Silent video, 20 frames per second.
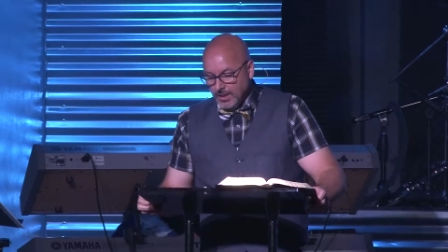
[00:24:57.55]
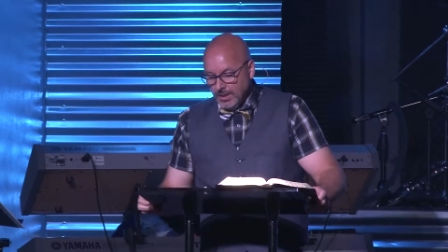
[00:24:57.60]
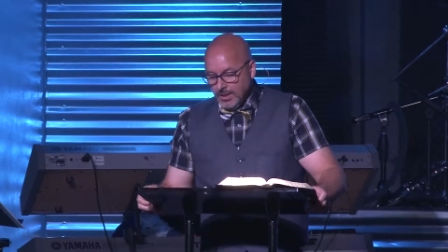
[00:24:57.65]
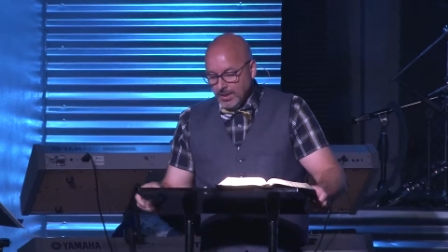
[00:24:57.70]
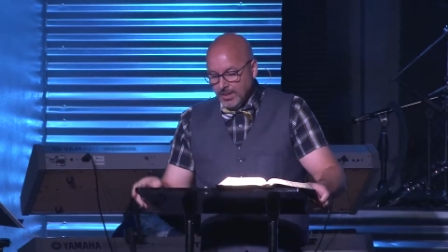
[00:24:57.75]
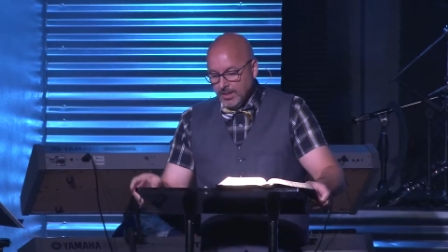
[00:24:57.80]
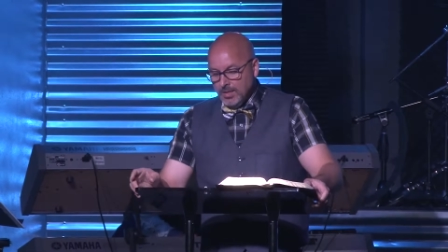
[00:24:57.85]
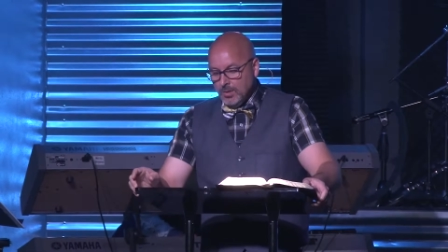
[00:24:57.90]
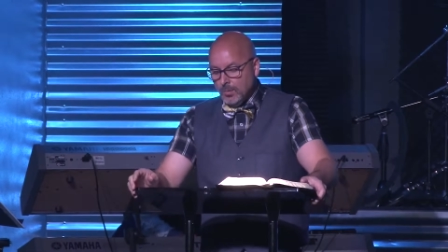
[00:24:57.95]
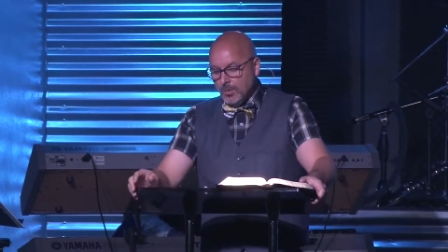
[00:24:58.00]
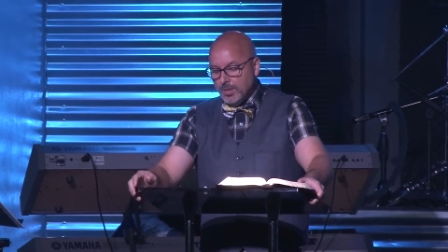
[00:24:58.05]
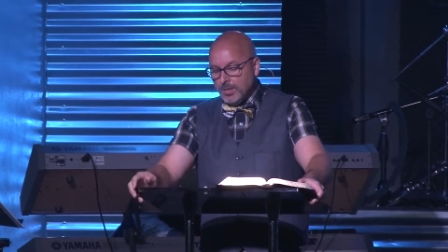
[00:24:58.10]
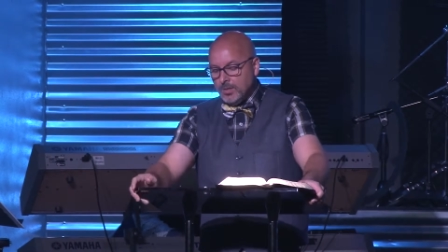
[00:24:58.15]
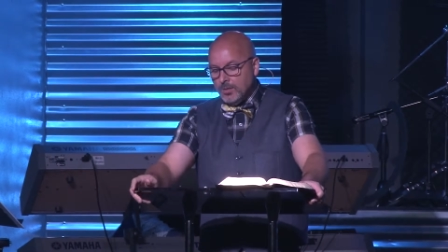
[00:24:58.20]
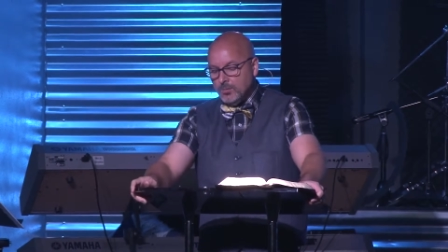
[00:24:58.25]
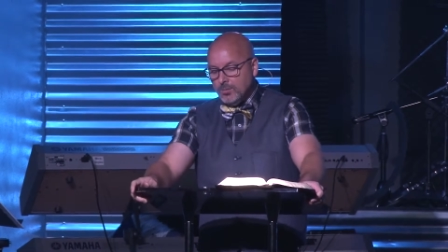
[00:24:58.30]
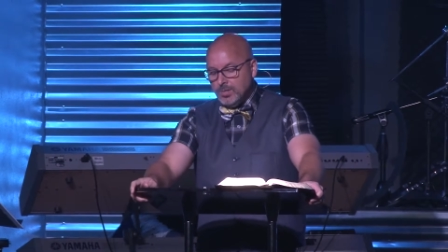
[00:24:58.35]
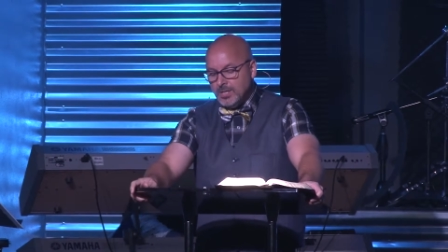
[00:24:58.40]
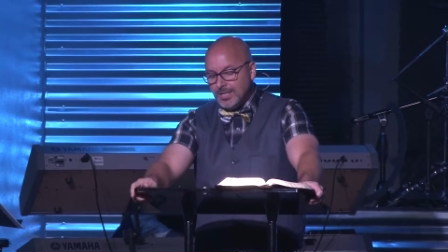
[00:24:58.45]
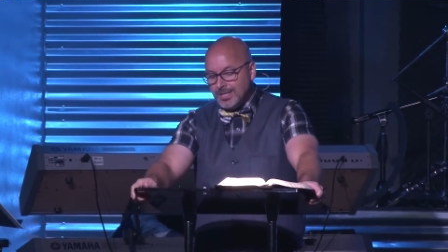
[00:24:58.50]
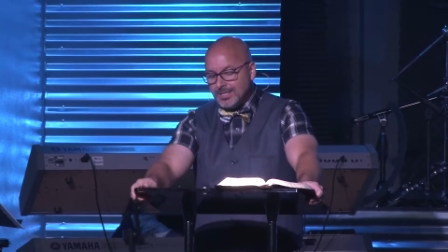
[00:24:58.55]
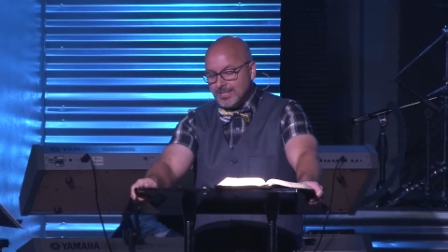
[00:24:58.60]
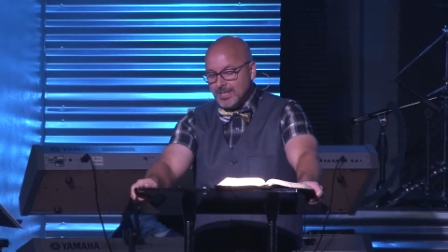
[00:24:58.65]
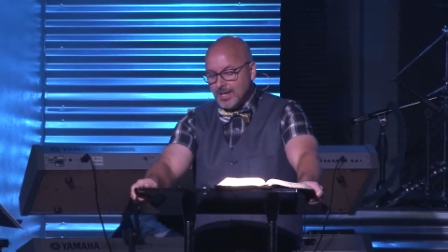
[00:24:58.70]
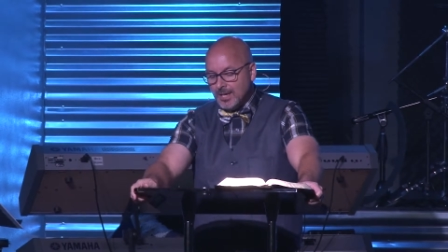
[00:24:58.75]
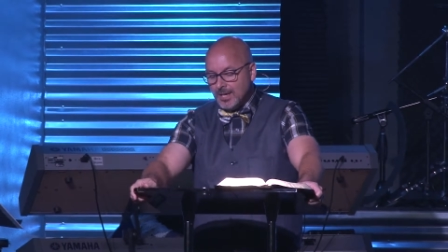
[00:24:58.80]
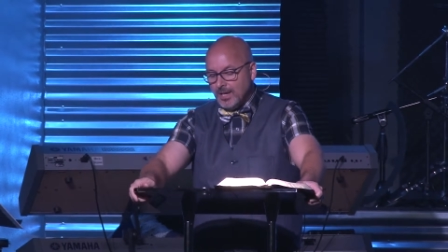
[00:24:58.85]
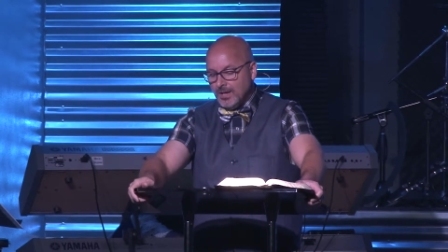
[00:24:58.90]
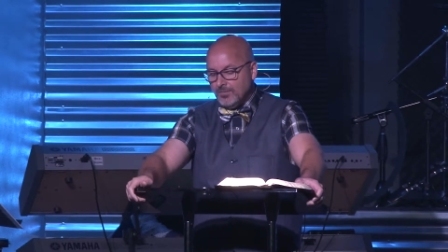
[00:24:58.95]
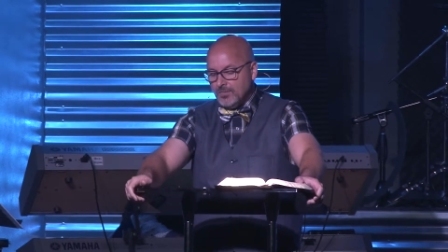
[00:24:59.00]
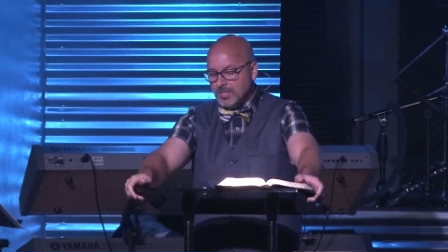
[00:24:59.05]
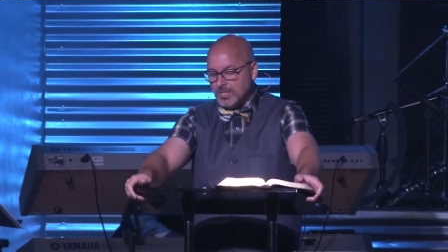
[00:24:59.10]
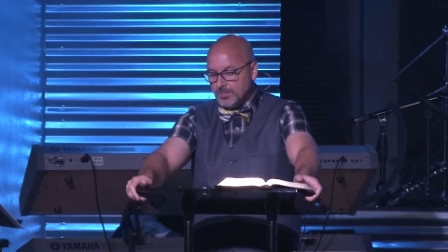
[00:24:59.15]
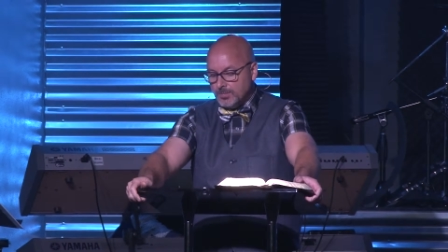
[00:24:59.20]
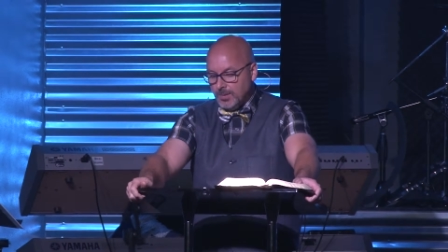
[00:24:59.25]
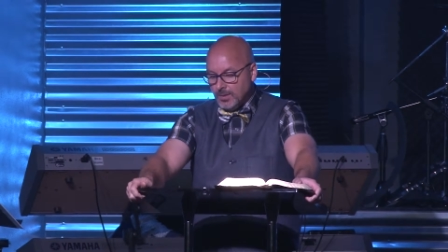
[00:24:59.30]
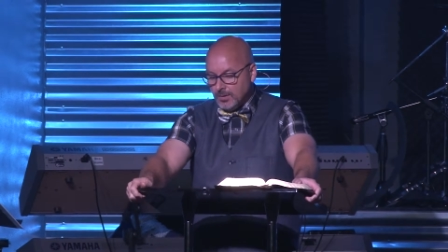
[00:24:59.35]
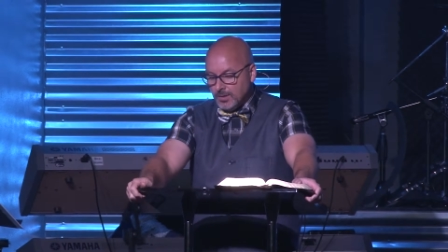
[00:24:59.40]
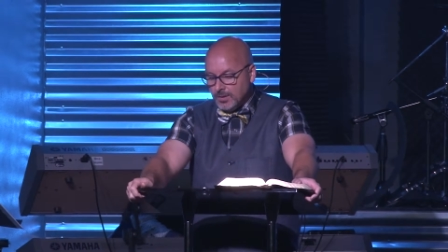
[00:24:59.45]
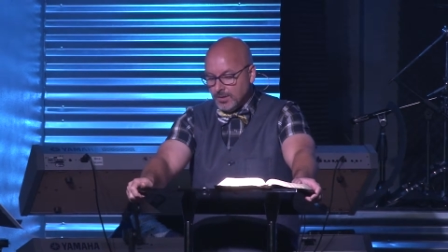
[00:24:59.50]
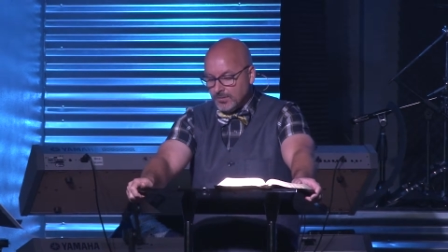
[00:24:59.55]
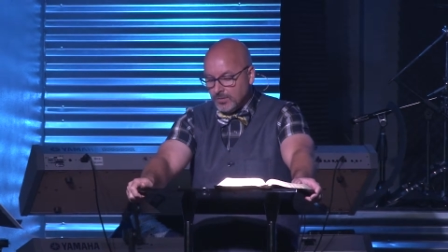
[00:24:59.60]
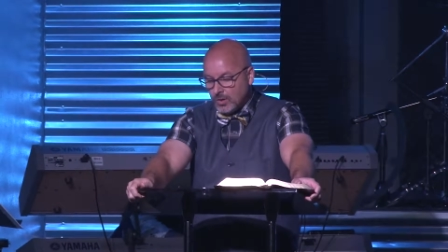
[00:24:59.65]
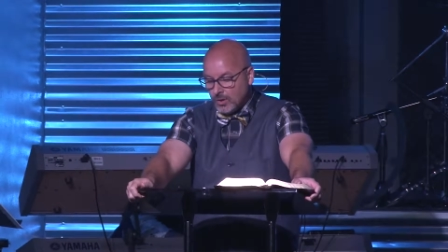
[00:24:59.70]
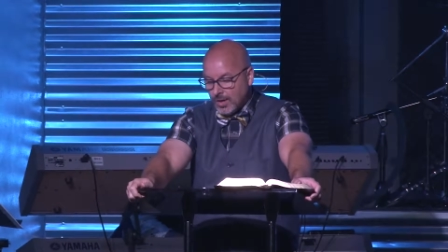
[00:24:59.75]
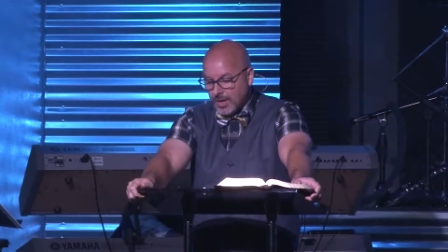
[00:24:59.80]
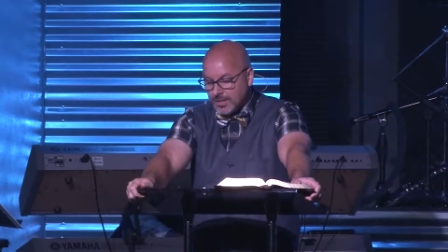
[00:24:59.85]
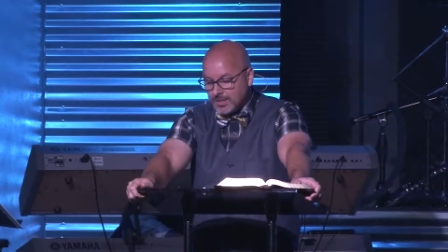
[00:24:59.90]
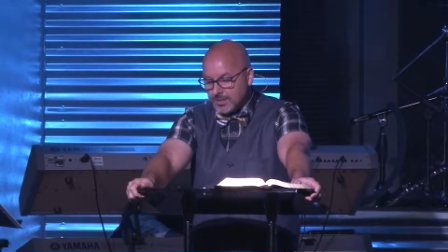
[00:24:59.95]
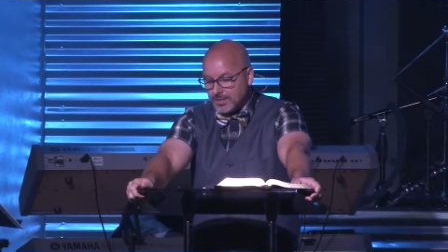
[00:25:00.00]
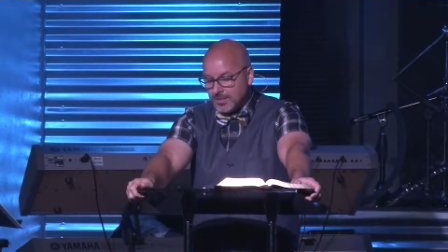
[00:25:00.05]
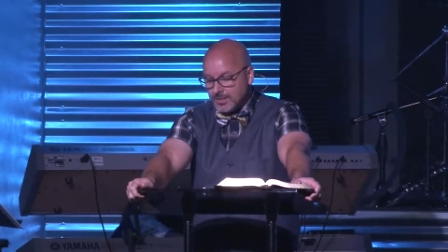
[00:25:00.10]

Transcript: anyone who does not have the Spirit of Christ